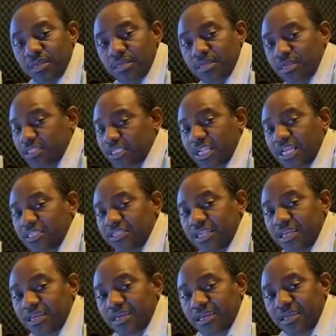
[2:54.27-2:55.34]
You know, so they
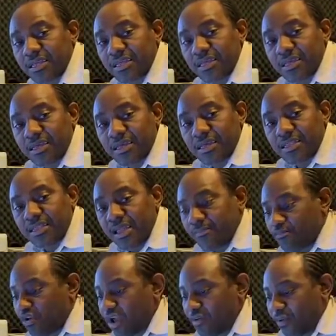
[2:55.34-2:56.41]
stink.
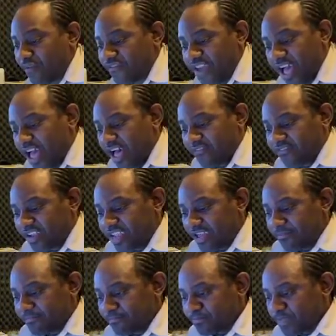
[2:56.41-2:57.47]
Them boy were for half of
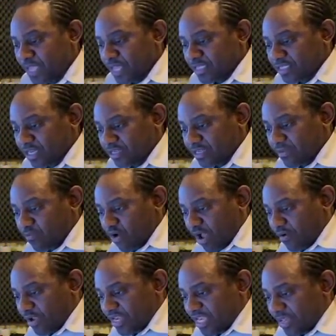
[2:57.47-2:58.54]
them. So the
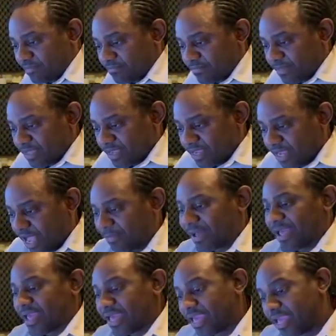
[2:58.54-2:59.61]
boy when him come
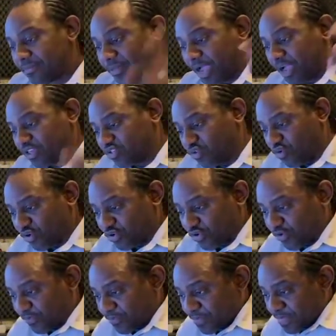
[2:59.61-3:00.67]
at A, me a show
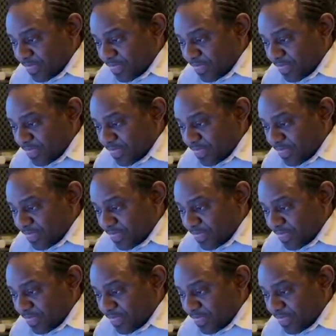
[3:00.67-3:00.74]
no.